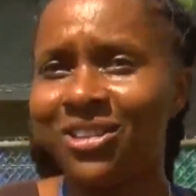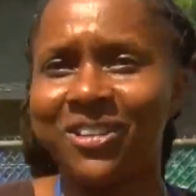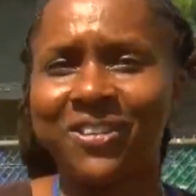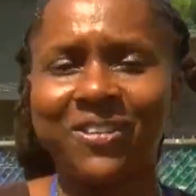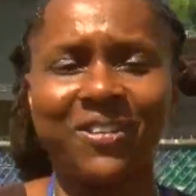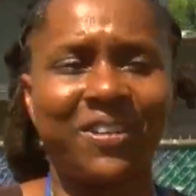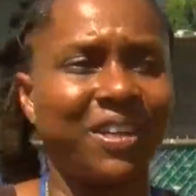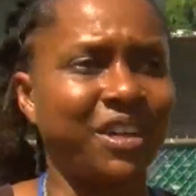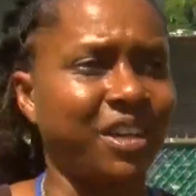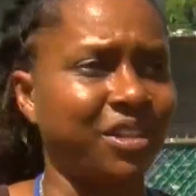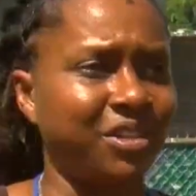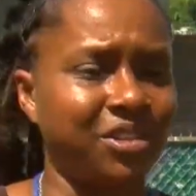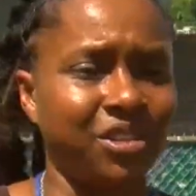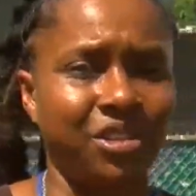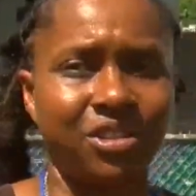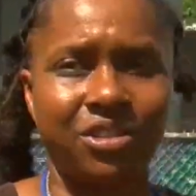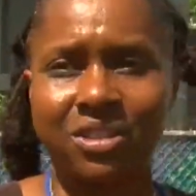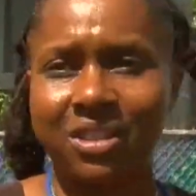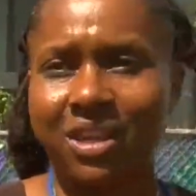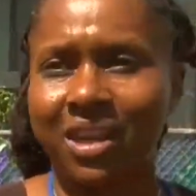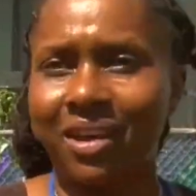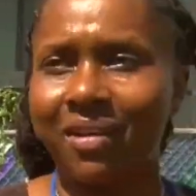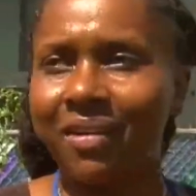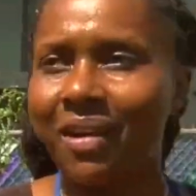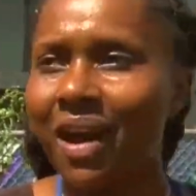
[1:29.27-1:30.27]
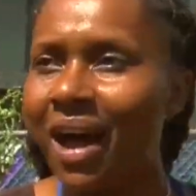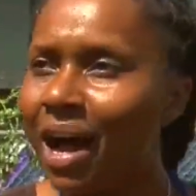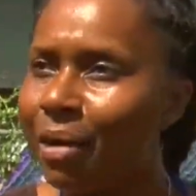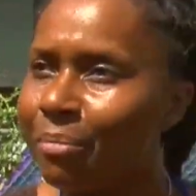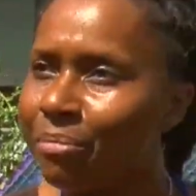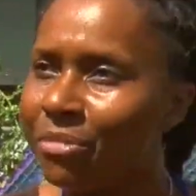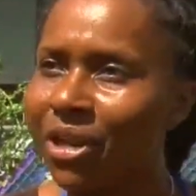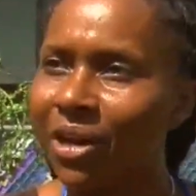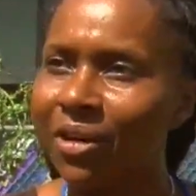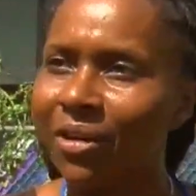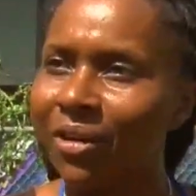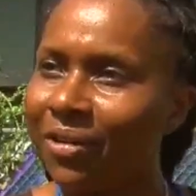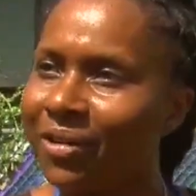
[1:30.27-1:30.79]
You know, I can just
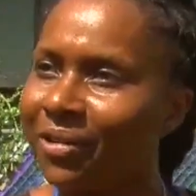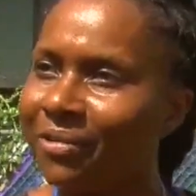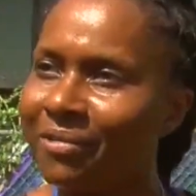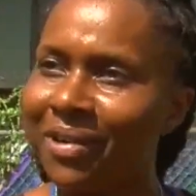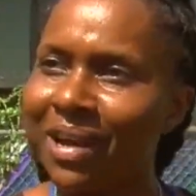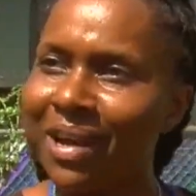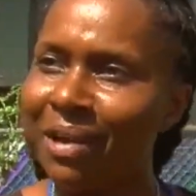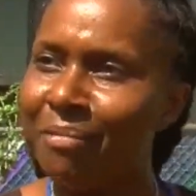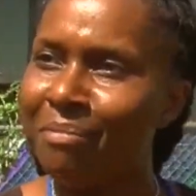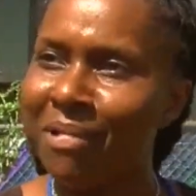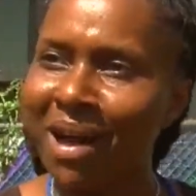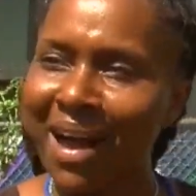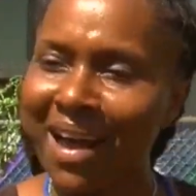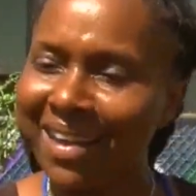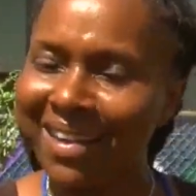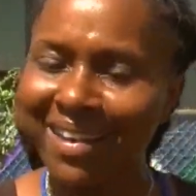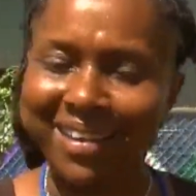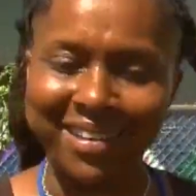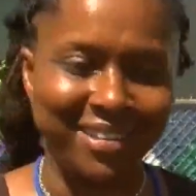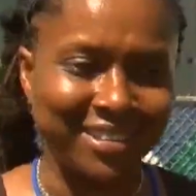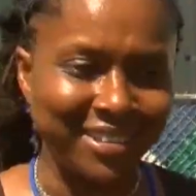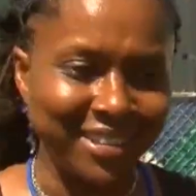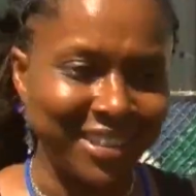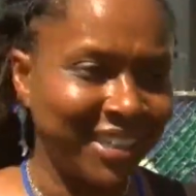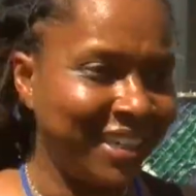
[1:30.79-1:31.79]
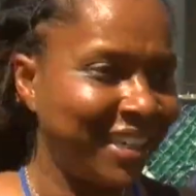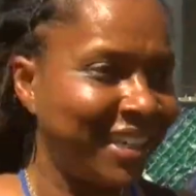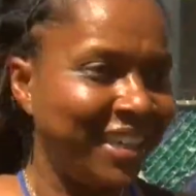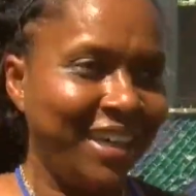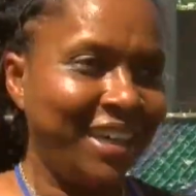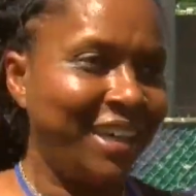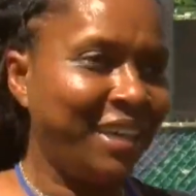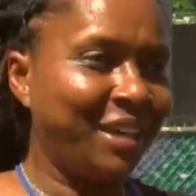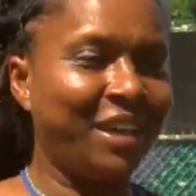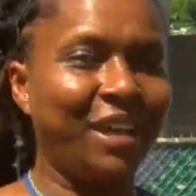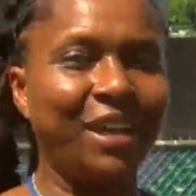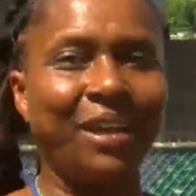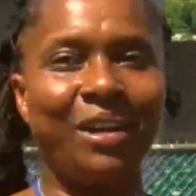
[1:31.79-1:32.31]
hop me on a red bike and
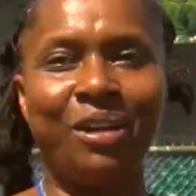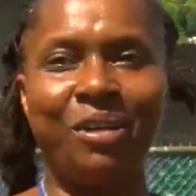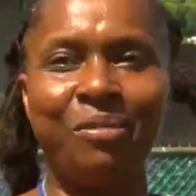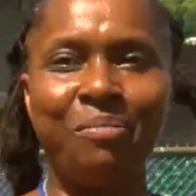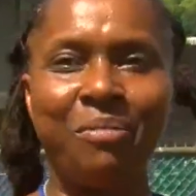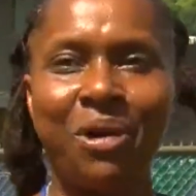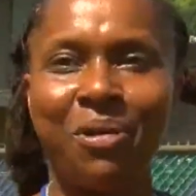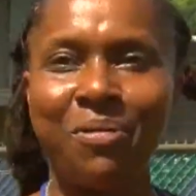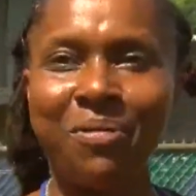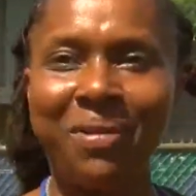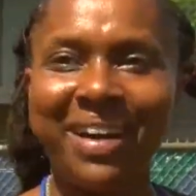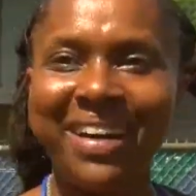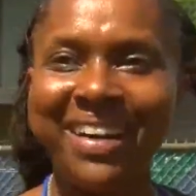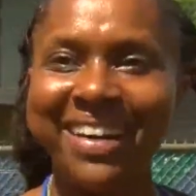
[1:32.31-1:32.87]
get on my